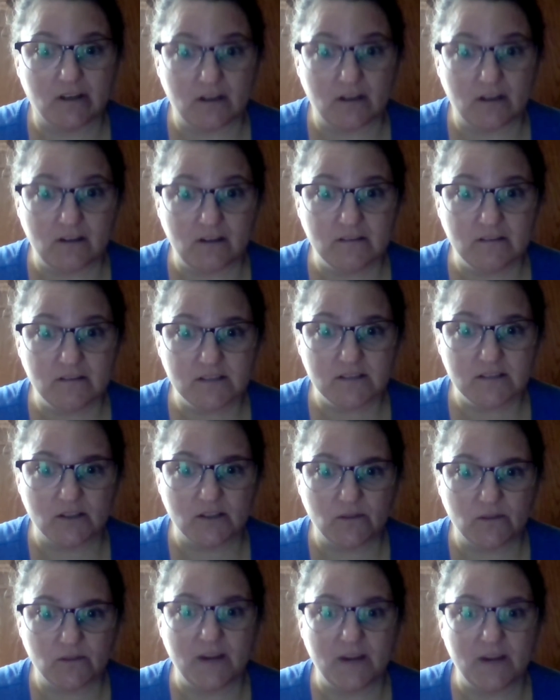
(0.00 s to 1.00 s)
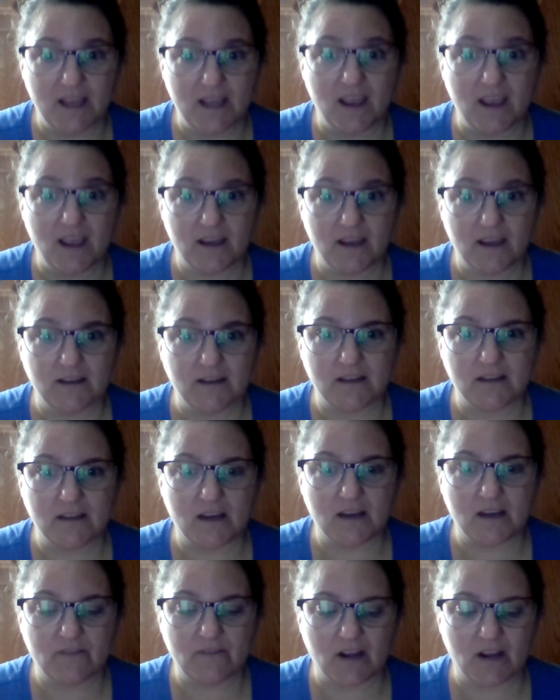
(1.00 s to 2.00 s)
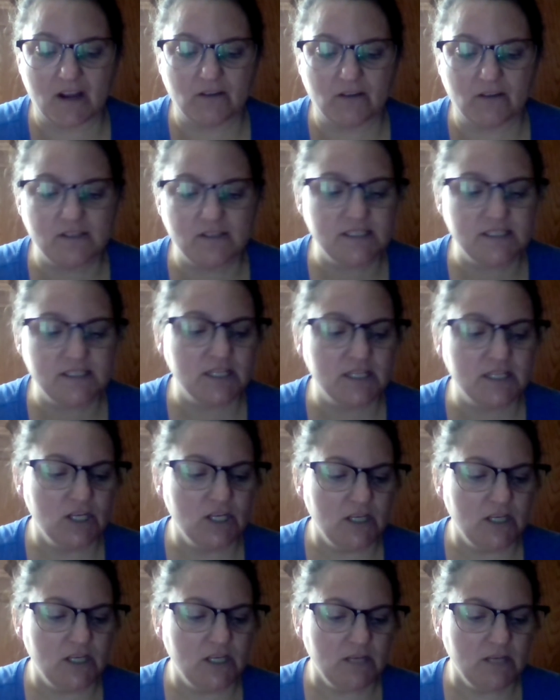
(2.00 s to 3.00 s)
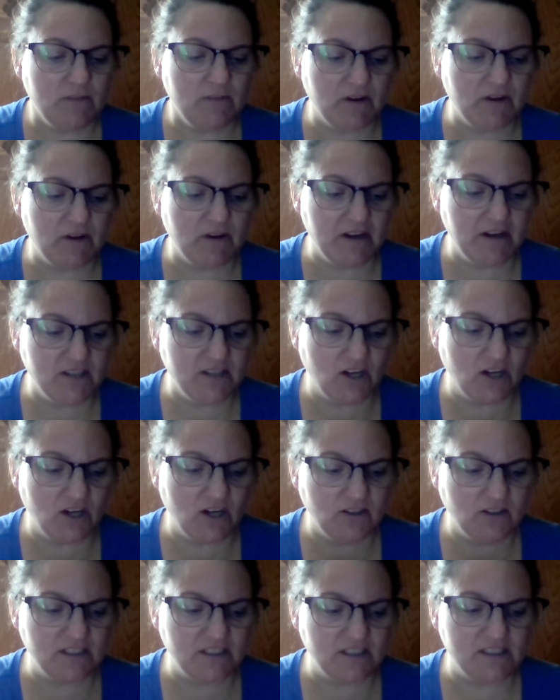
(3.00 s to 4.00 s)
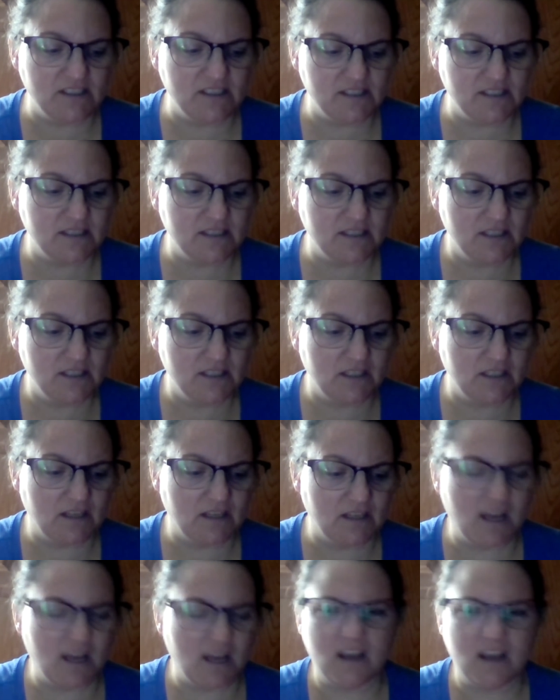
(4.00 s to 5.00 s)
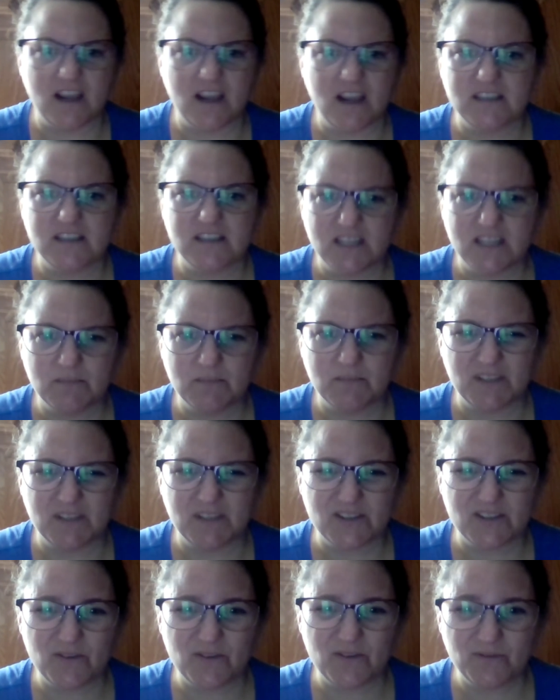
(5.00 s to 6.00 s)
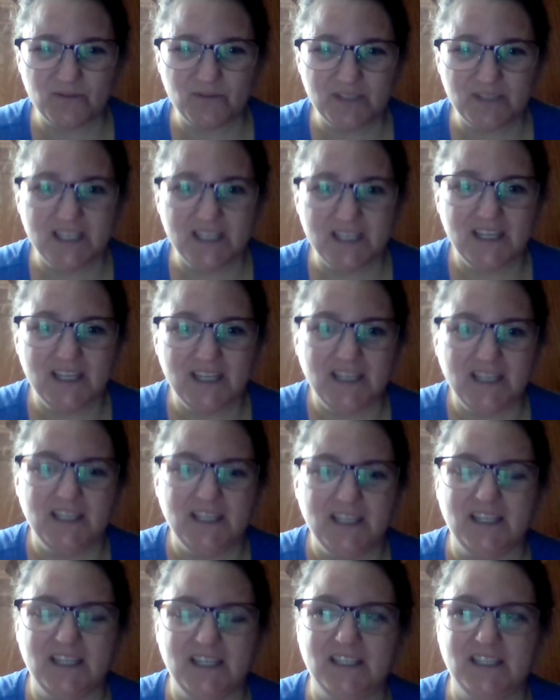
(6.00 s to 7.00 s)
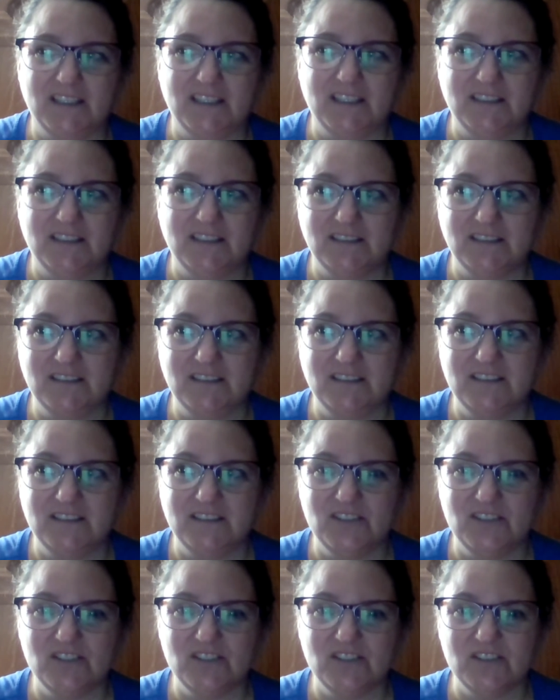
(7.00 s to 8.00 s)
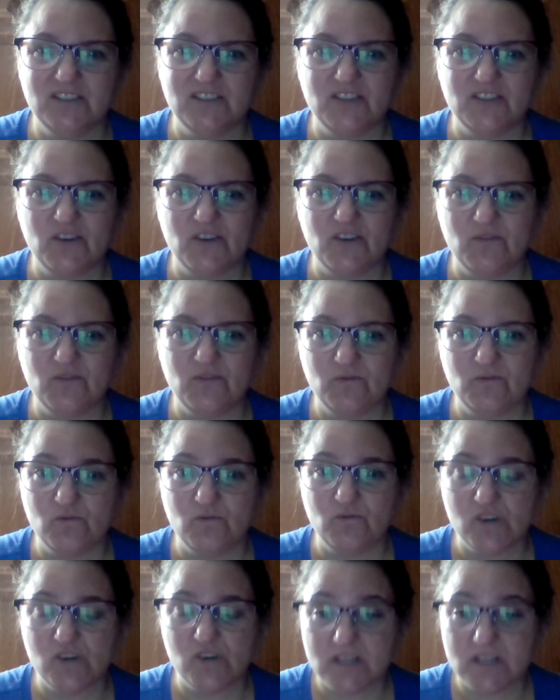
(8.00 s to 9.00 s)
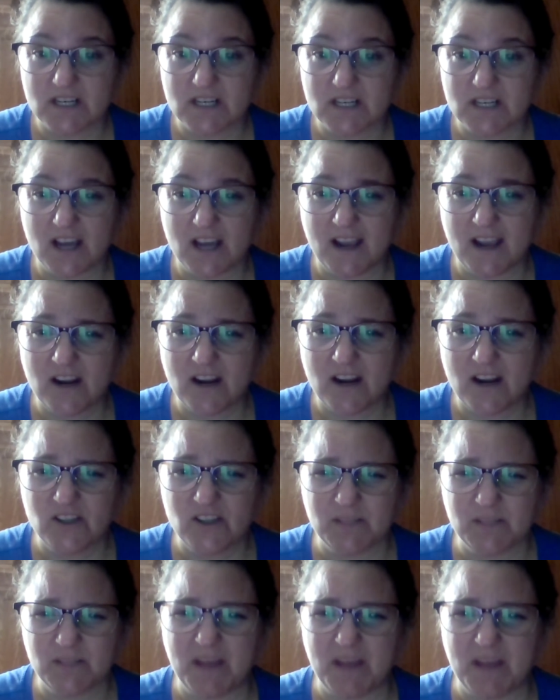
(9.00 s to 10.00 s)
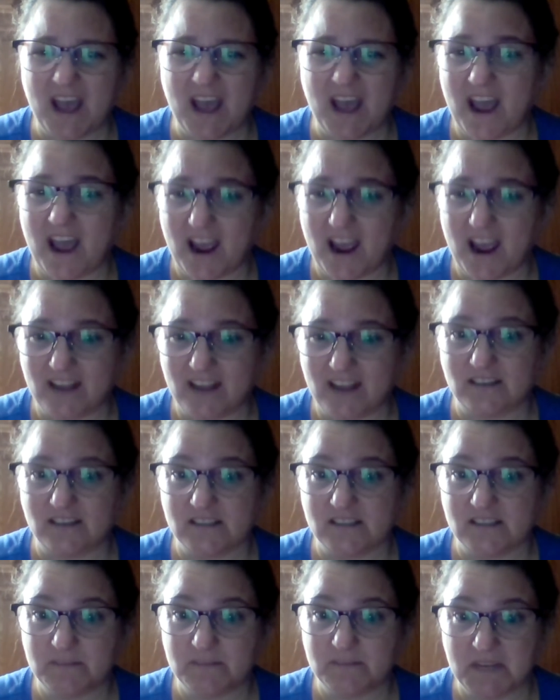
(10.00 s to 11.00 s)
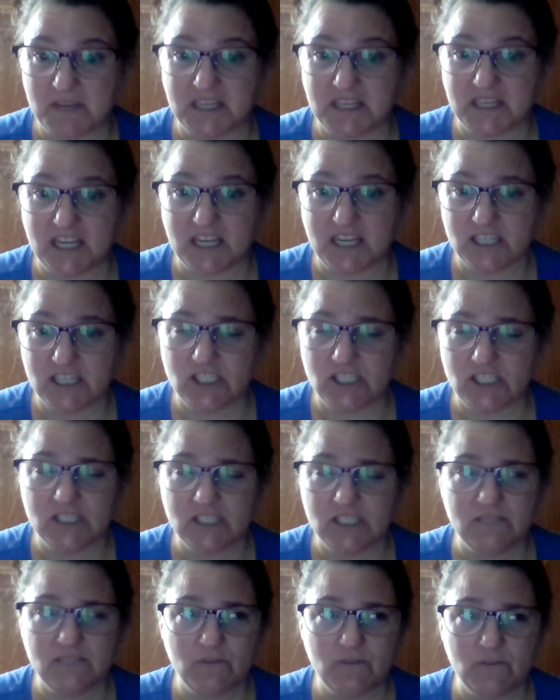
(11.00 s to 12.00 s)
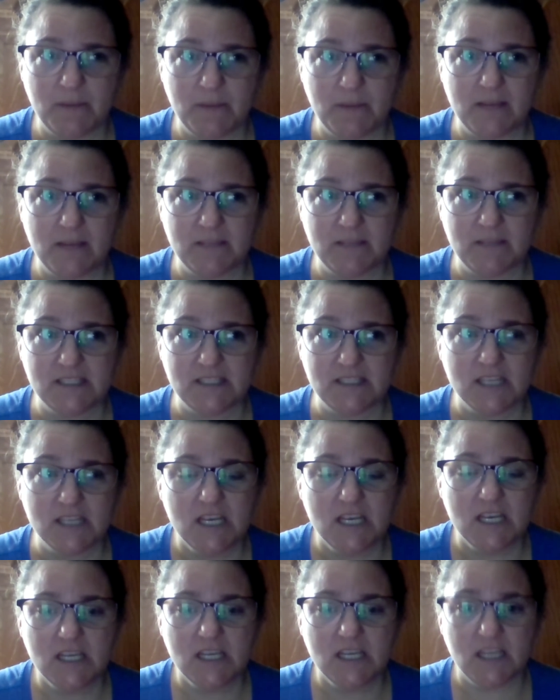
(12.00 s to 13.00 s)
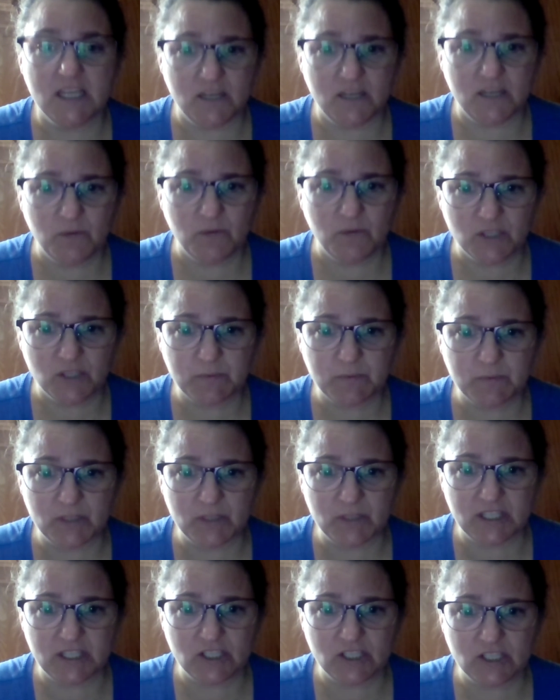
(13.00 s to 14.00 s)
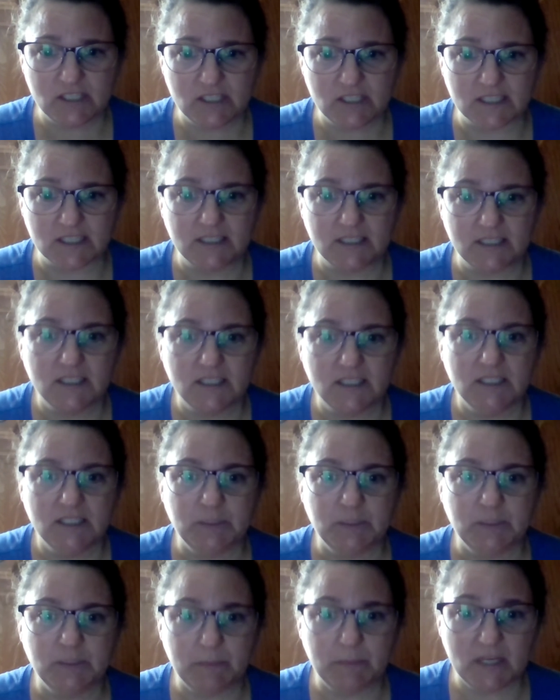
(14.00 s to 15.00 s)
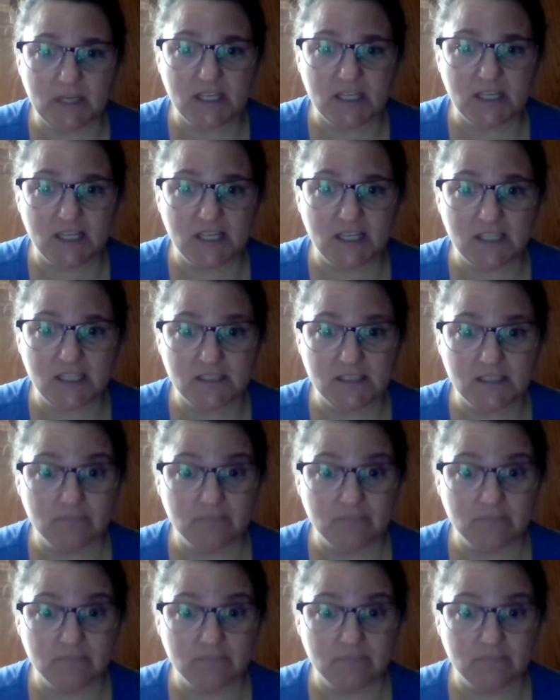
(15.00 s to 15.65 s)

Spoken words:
also had a virus. My granddaughter is 18 months old, and so I got her some of that Highlands medication for babies. It works pretty good, but